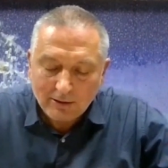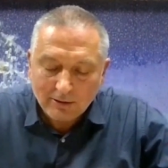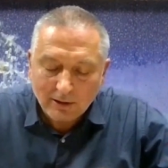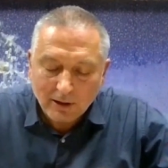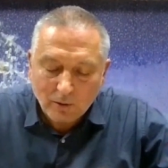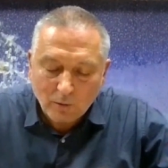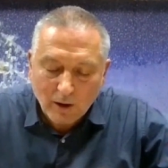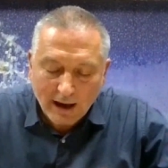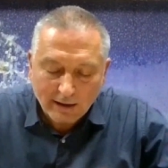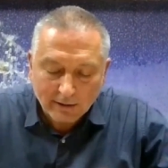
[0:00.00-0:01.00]
It is
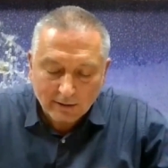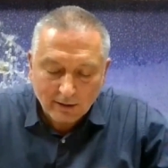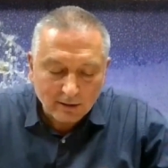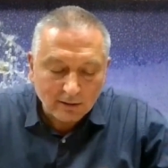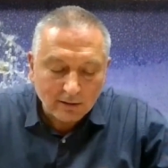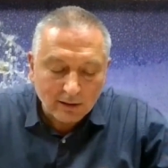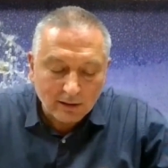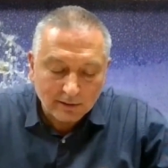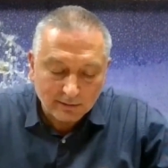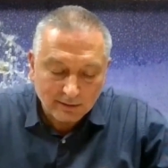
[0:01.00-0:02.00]
acquired,
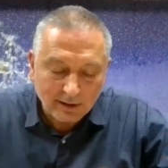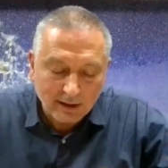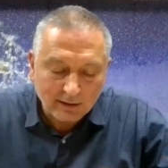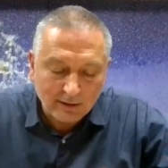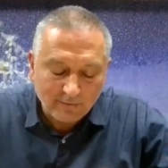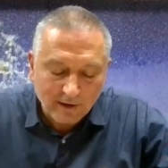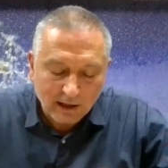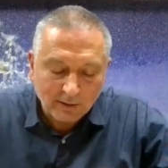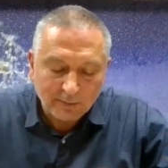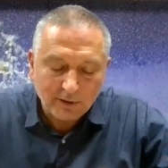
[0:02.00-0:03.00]
learned, and
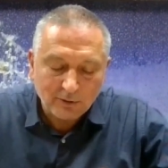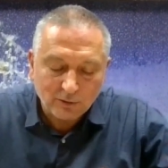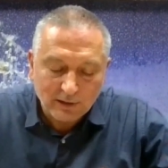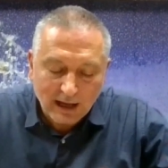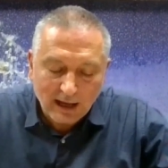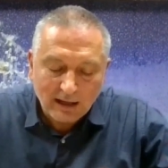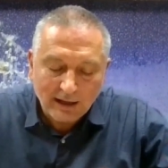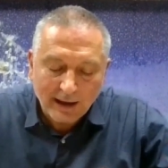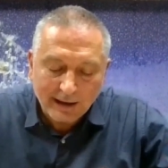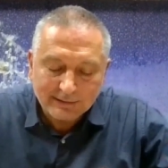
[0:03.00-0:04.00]
developed through
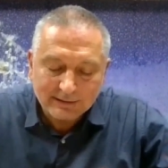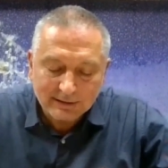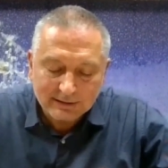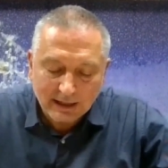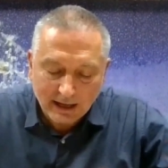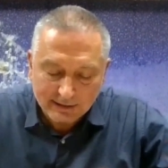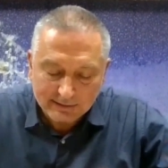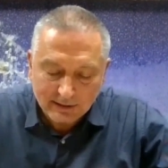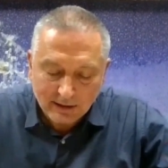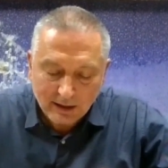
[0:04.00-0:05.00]
daily
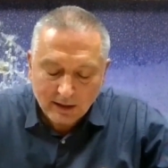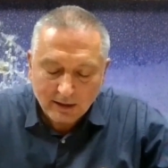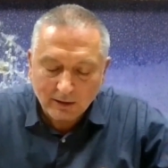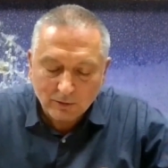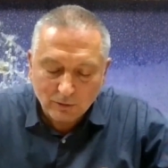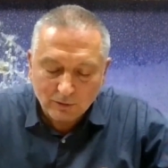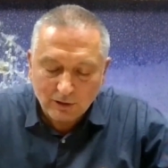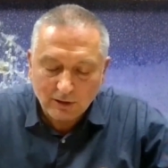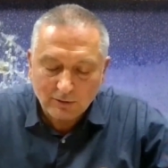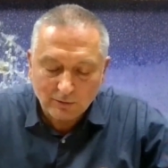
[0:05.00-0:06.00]
exercise,
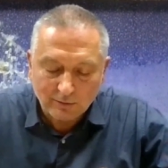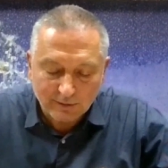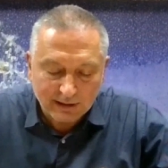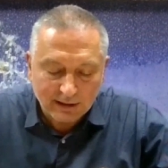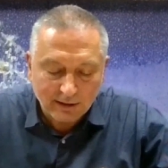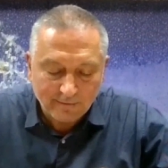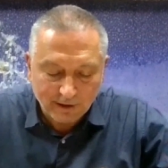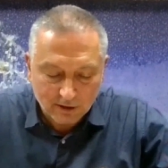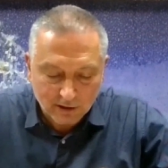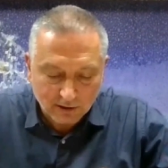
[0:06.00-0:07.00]
including through reading
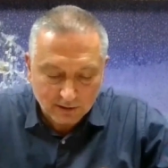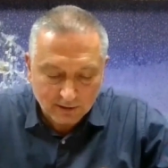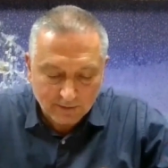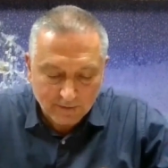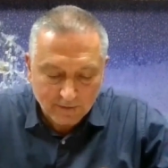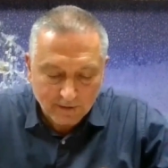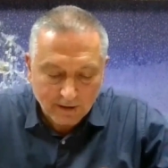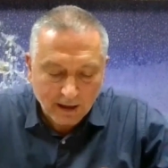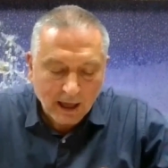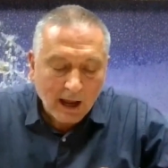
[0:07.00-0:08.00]
fiction.
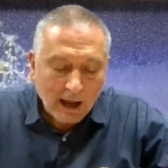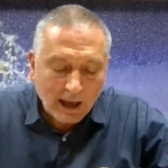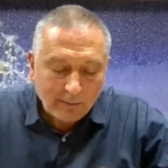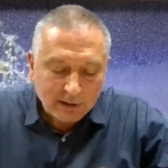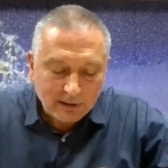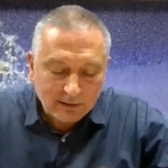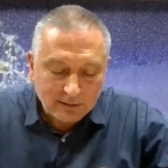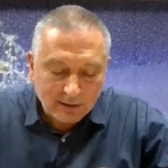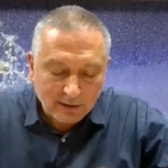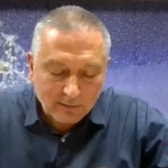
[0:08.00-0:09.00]
Empathy
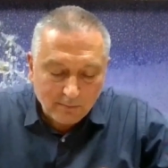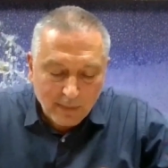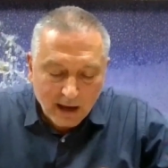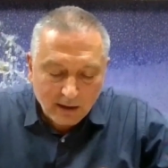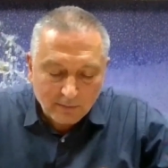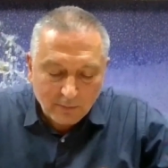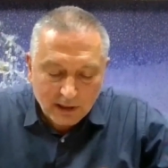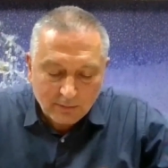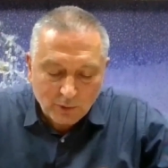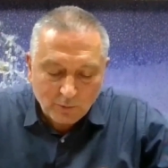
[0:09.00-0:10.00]
is the bare
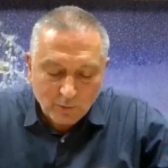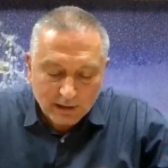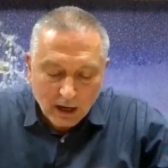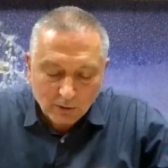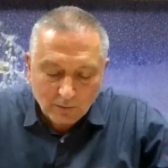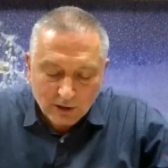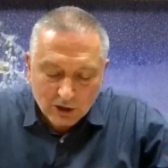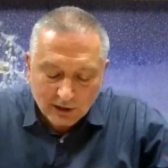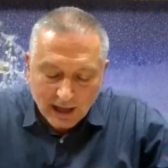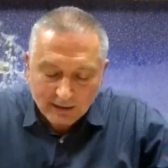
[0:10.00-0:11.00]
minimum without
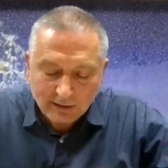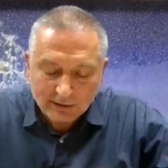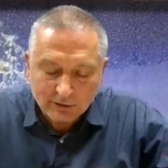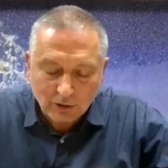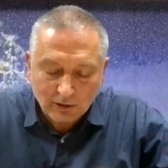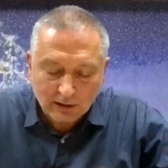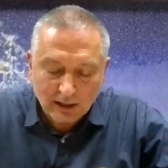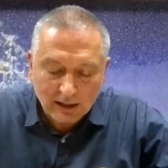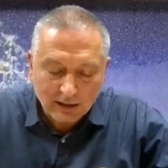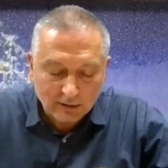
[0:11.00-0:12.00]
which neither
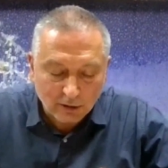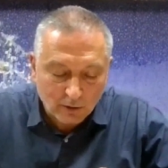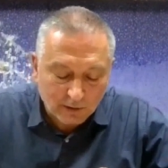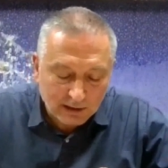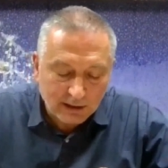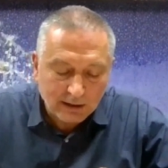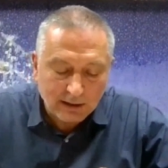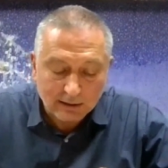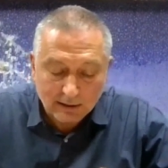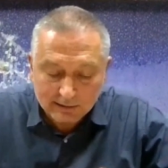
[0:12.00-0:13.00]
storytelling, nor
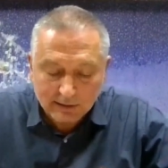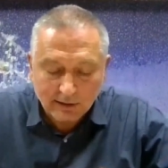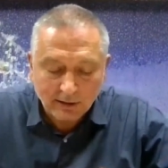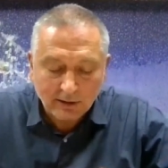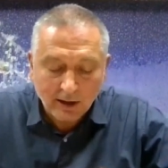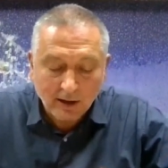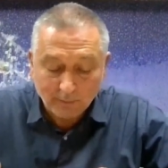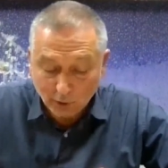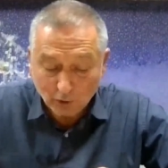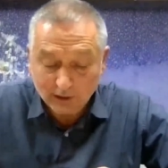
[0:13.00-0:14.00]
reading and listening,
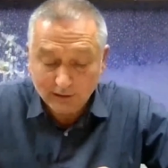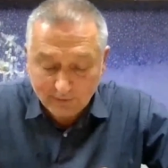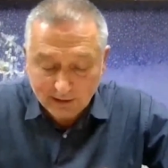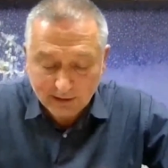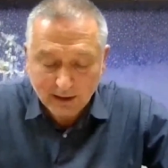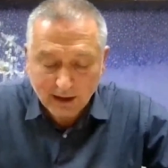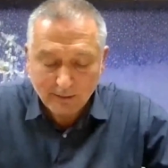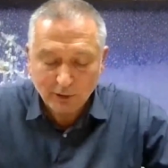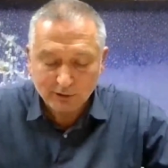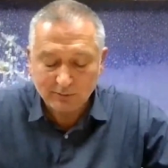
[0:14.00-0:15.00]
nor living
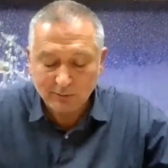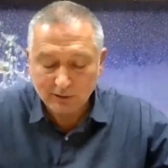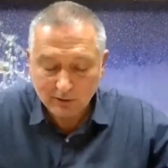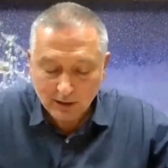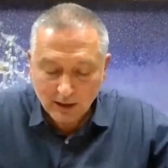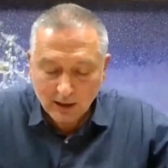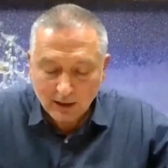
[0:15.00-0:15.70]
are possible.